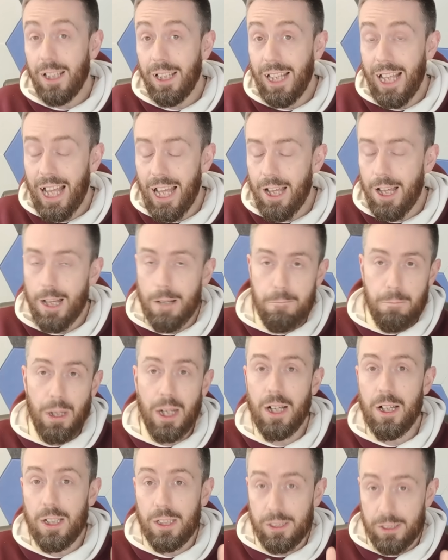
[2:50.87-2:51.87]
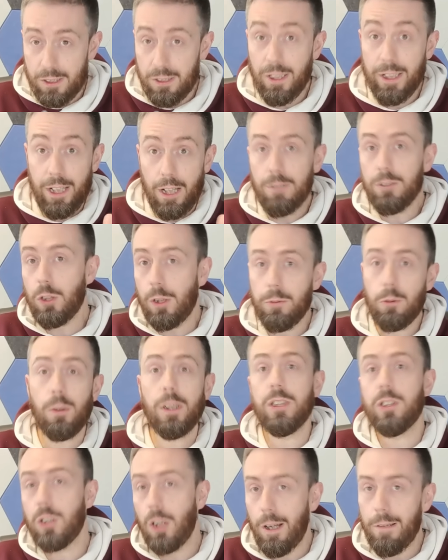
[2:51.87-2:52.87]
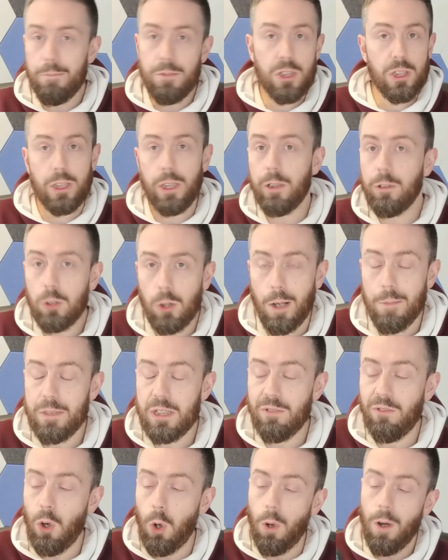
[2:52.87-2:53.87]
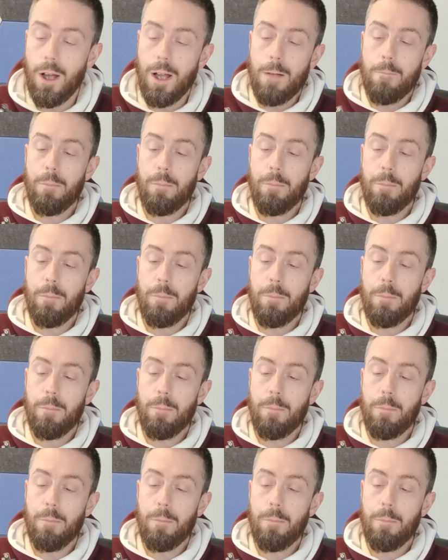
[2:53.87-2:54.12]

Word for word: uh, per you know, times 1, times 2, times 4,